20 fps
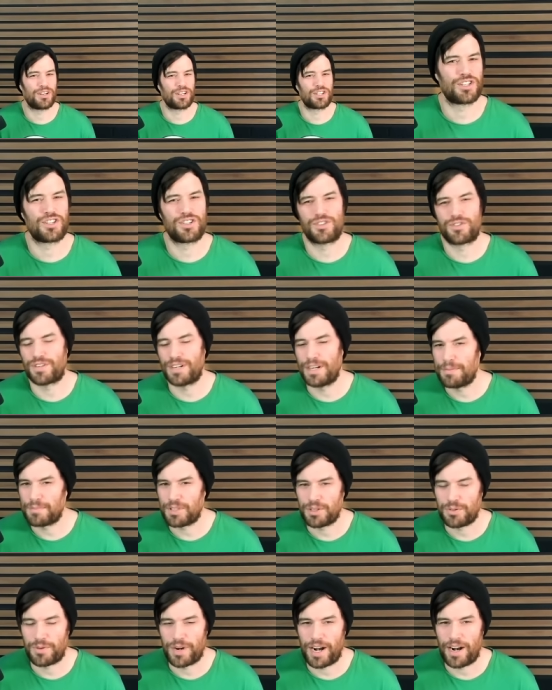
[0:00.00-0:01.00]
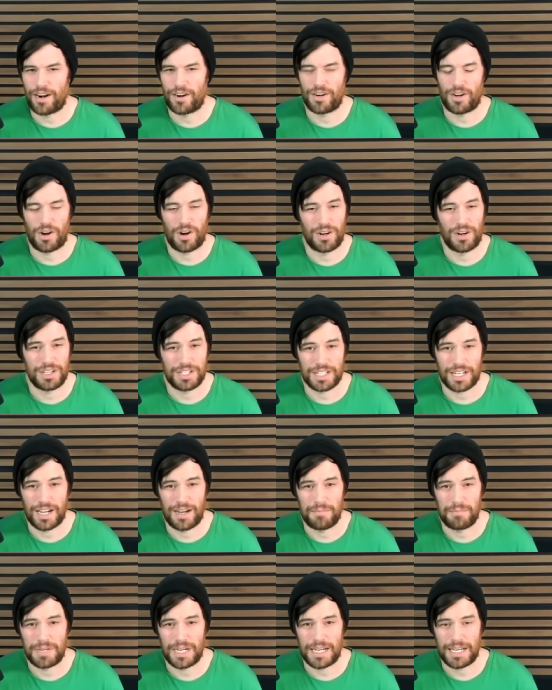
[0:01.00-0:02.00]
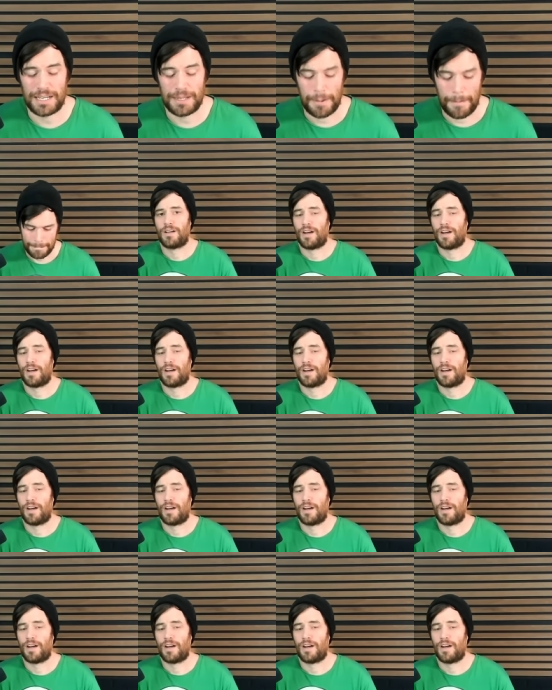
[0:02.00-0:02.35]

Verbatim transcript: extremely rare and hard to come by.